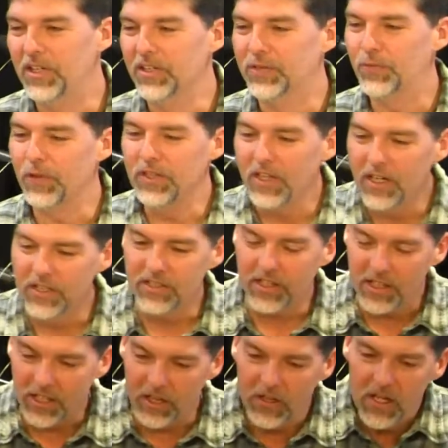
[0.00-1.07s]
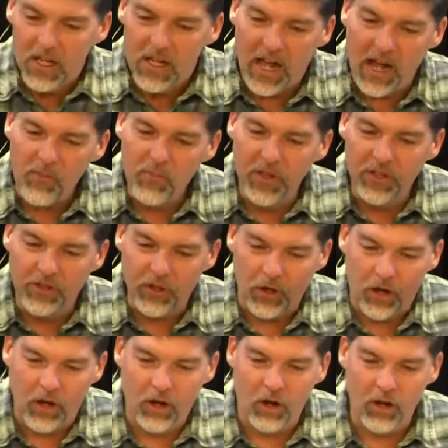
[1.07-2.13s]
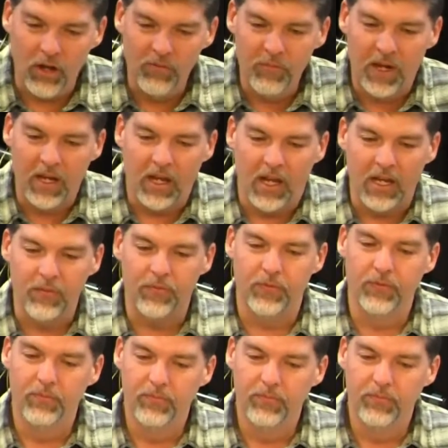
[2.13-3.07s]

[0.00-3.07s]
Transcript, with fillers: because for years, I go, I've been taught all of my life,